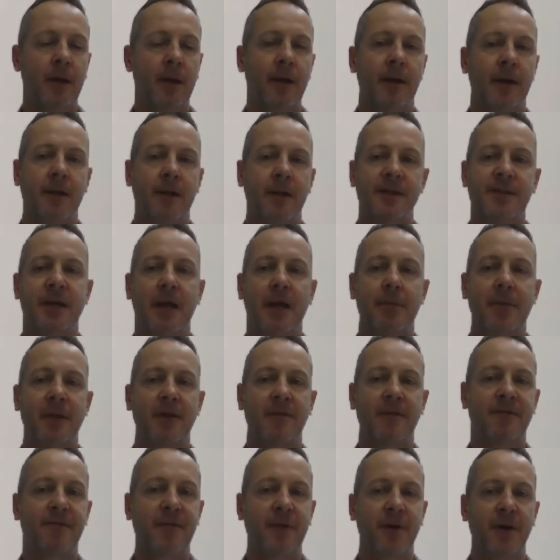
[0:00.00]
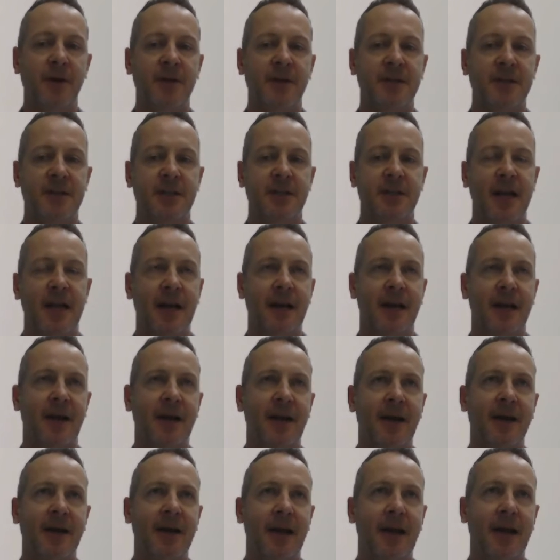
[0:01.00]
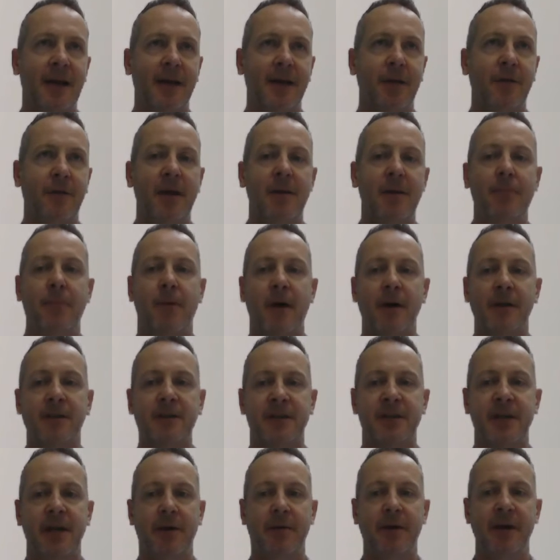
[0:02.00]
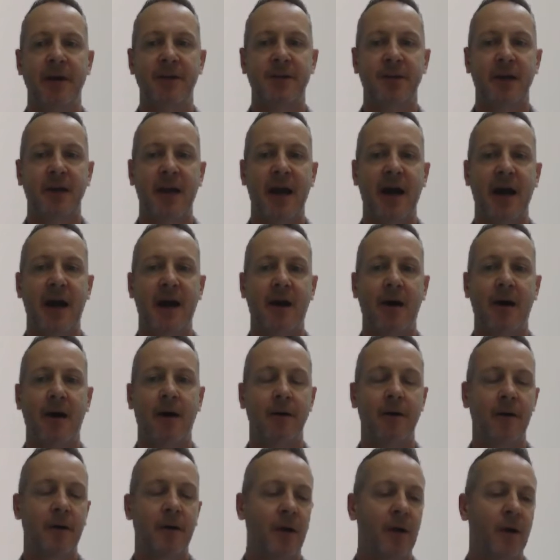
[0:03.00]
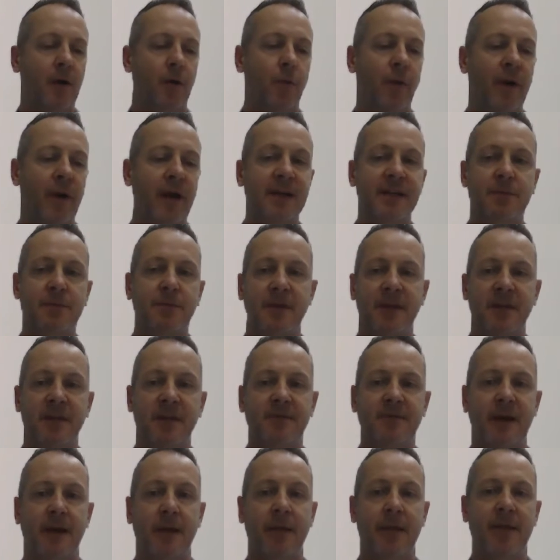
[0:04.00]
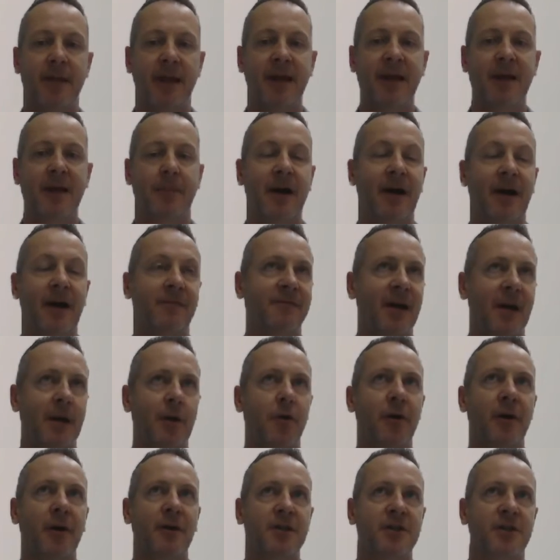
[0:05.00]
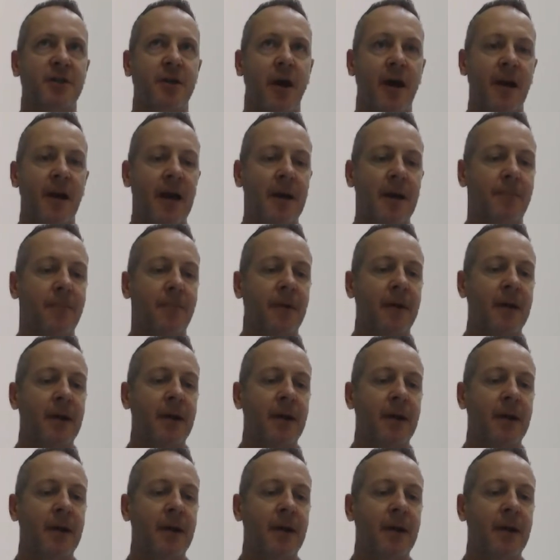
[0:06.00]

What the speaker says: This is going to be the first in a three-part series on how we as BizVal think about valuing a startup.